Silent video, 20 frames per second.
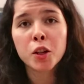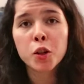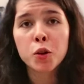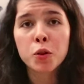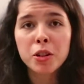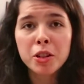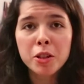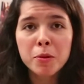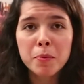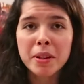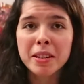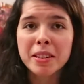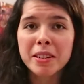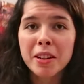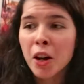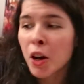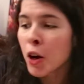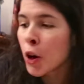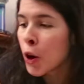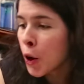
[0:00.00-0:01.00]
Christmas.
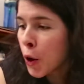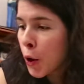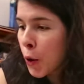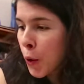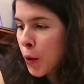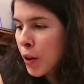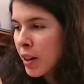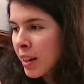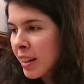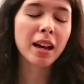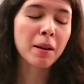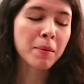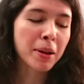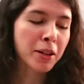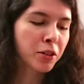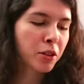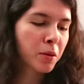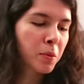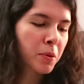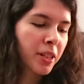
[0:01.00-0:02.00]
Whew. I'm
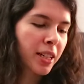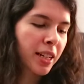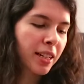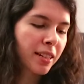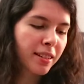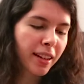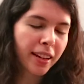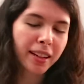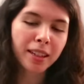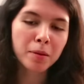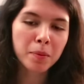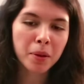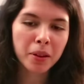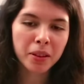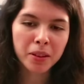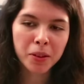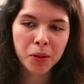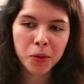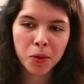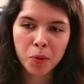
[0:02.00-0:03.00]
actually pretty excited
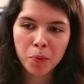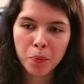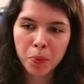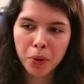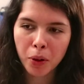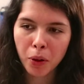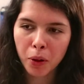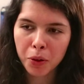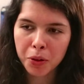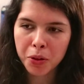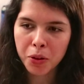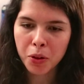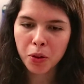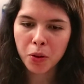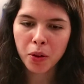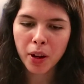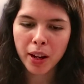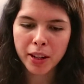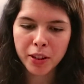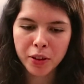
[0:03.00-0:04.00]
about this one, but
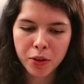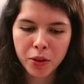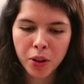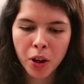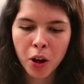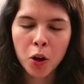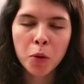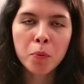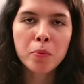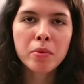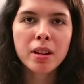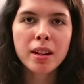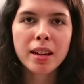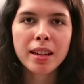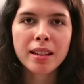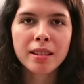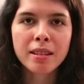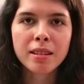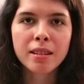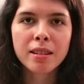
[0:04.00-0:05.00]
also I just hope
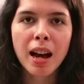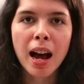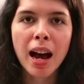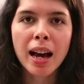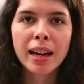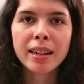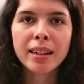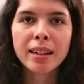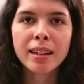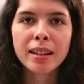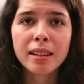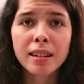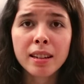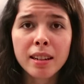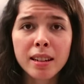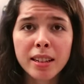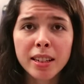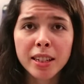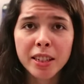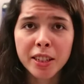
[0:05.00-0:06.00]
it's not
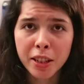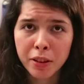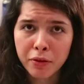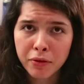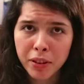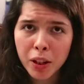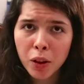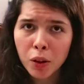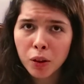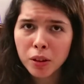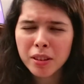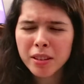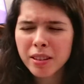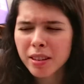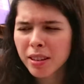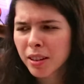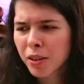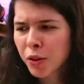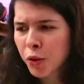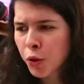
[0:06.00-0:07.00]

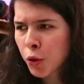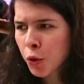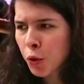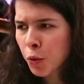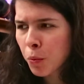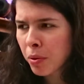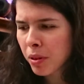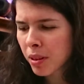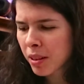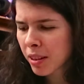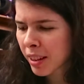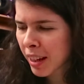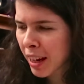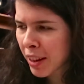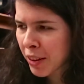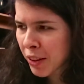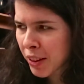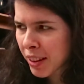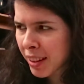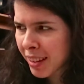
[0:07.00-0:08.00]
difficult to put
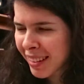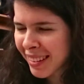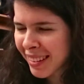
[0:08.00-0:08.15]
together,